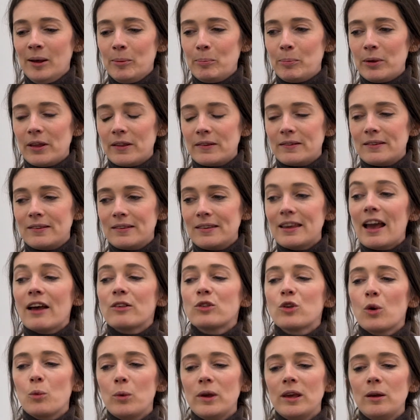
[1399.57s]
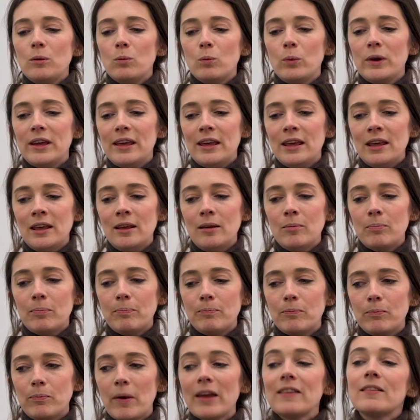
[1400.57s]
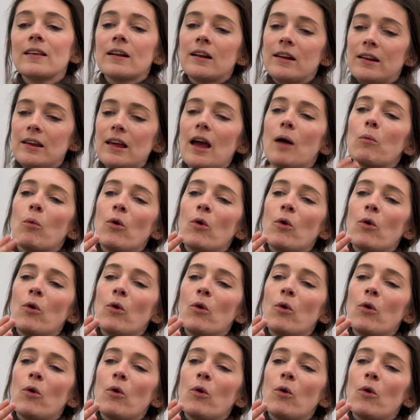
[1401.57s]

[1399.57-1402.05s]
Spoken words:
But yeah, so we basically